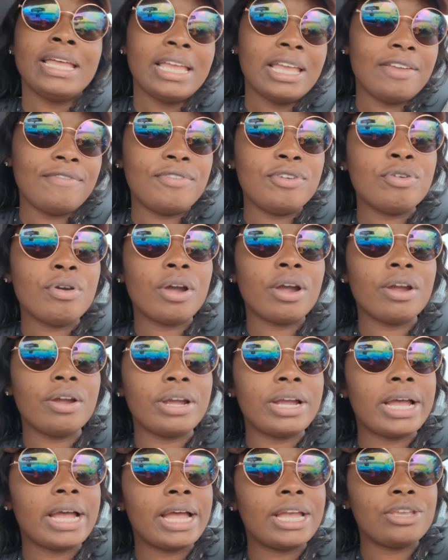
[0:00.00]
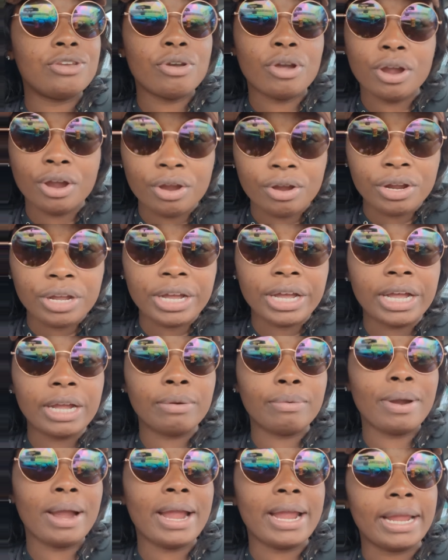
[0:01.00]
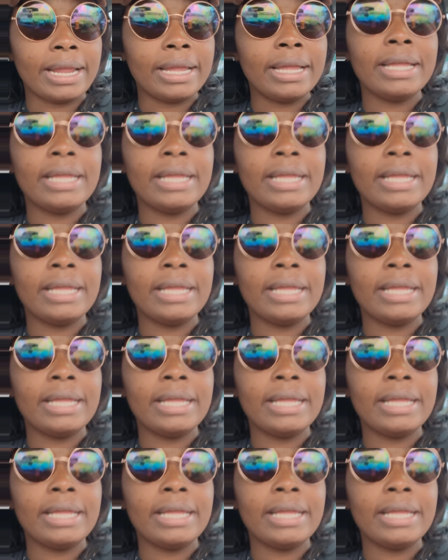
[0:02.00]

If you heard God, you heard God right.